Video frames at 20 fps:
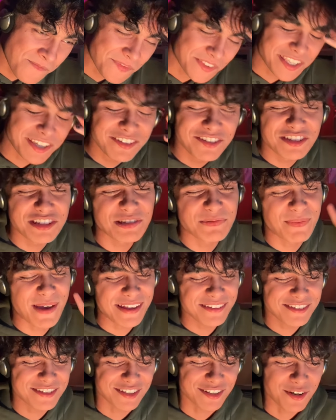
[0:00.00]
Cause
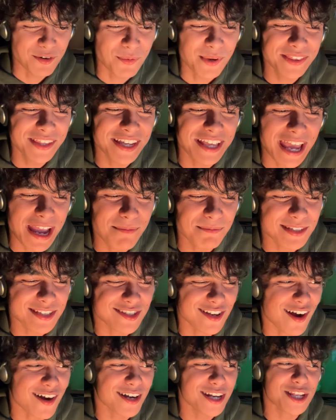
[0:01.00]
Spencer, when the game
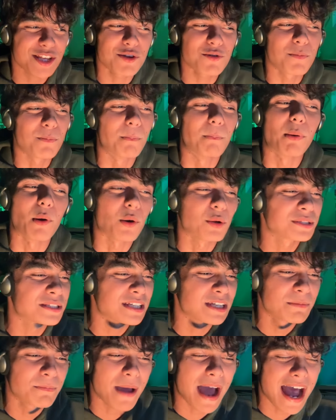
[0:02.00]
started, you
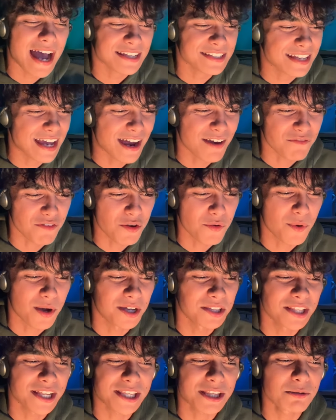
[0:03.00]
bolted past
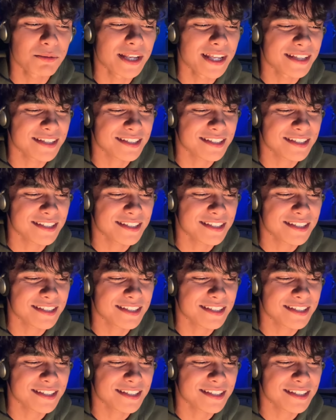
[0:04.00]
everyone. Like, you didn't